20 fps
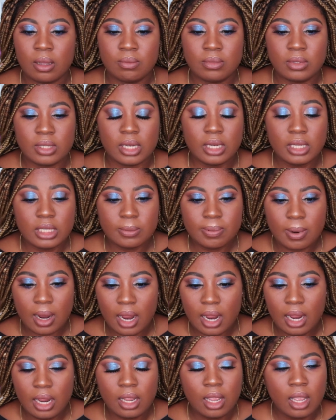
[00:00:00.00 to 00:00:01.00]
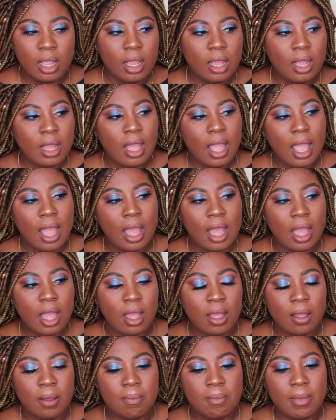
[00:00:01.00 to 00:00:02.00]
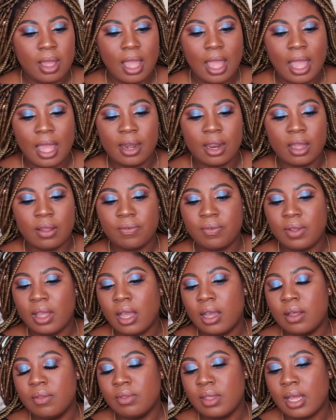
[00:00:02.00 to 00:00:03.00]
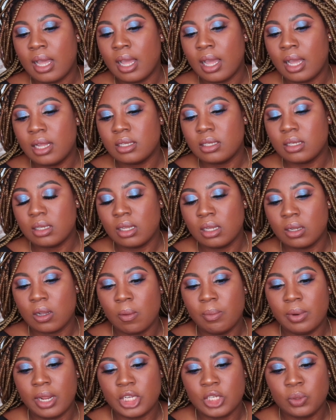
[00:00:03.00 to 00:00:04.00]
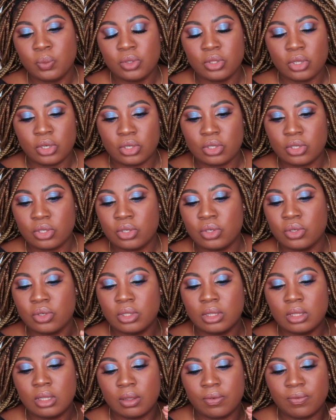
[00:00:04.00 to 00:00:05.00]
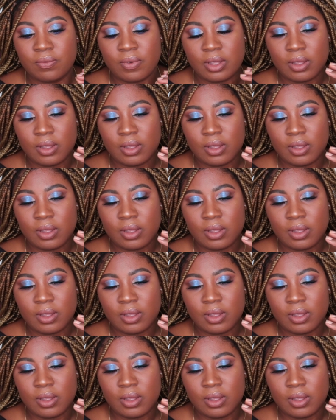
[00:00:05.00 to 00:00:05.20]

setting spray. And I found that in combination with those two, the